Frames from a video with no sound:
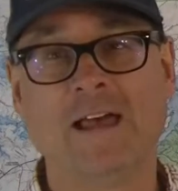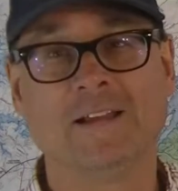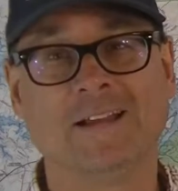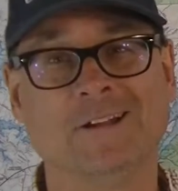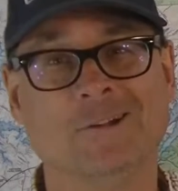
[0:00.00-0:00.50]

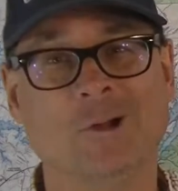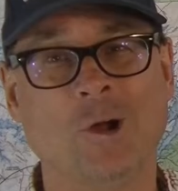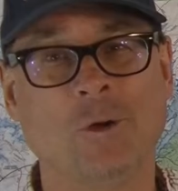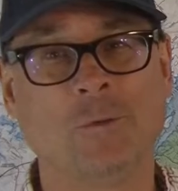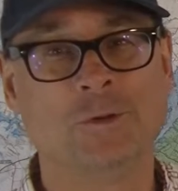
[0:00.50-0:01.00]
alligator
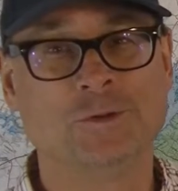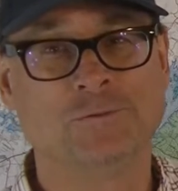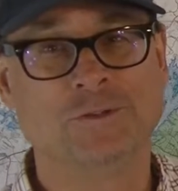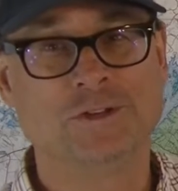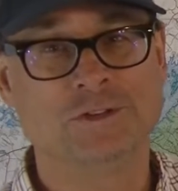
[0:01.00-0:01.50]
gar are what
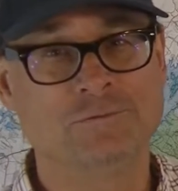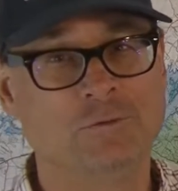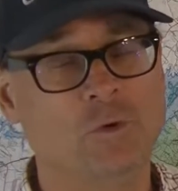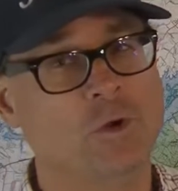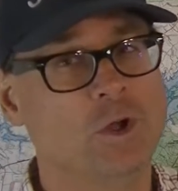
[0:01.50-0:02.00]
you're fishing
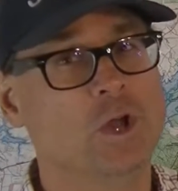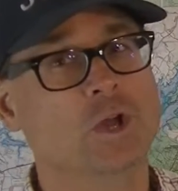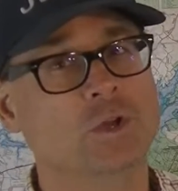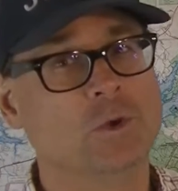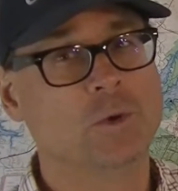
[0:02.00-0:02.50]
for,
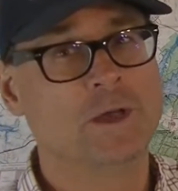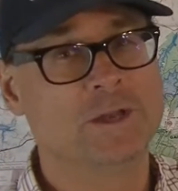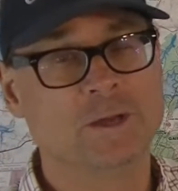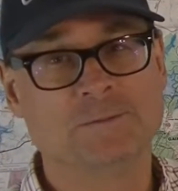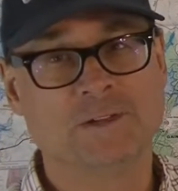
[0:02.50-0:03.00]
go ahead
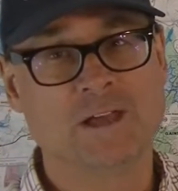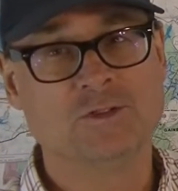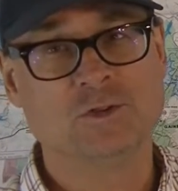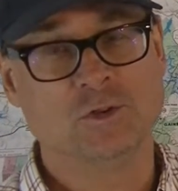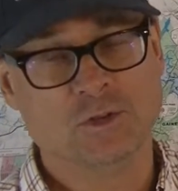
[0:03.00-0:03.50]
and
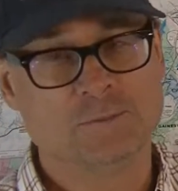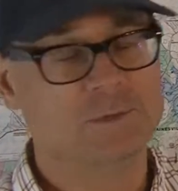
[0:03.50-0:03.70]
upsize the hook